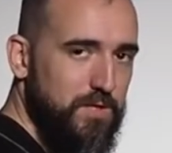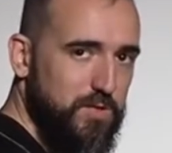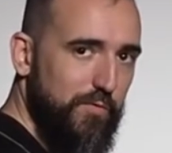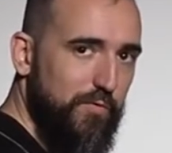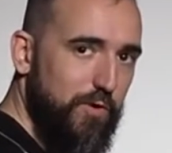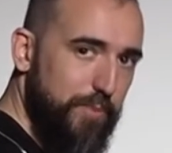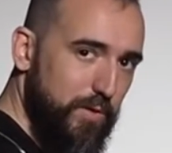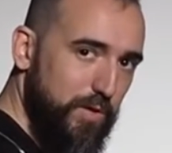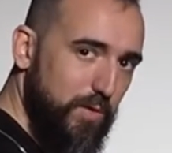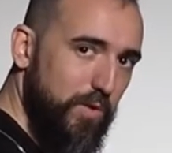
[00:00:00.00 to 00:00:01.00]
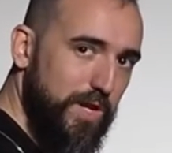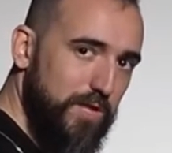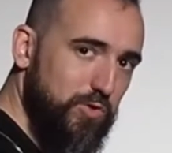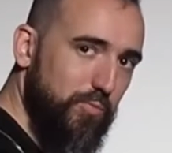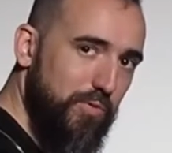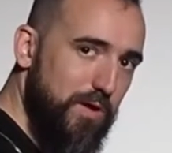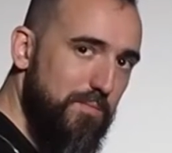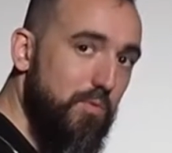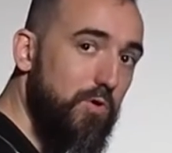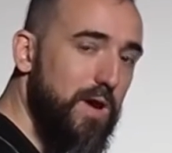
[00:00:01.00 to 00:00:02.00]
So for a beauty we need to bring
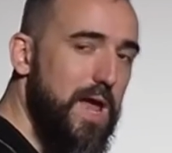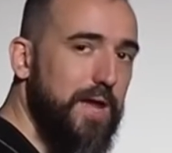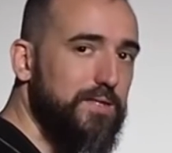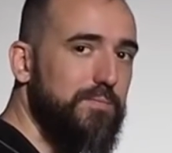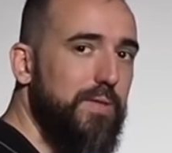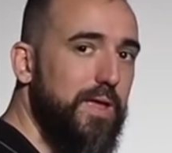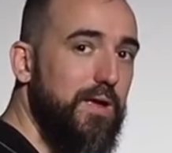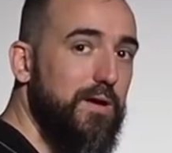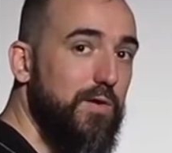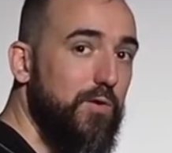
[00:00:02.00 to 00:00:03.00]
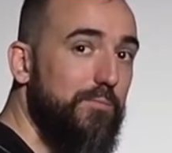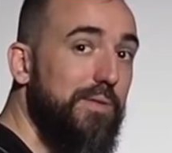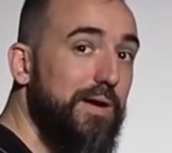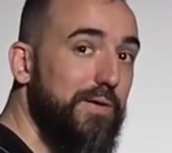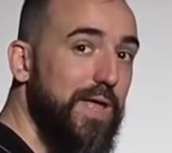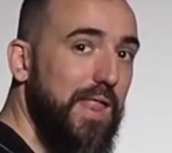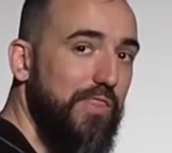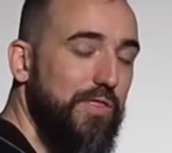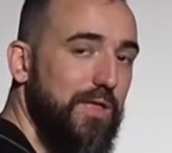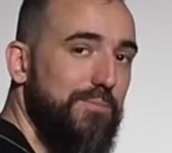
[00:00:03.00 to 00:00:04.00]
more light and make her look very
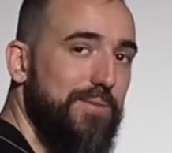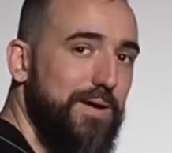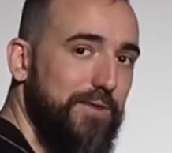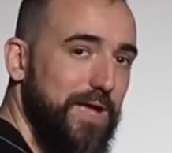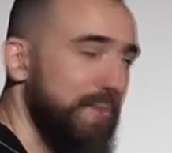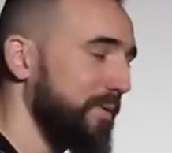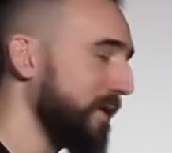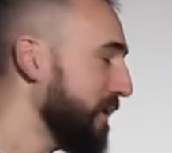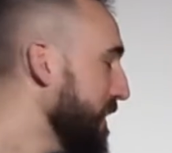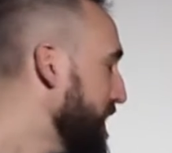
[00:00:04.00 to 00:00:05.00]
healthy and very happy.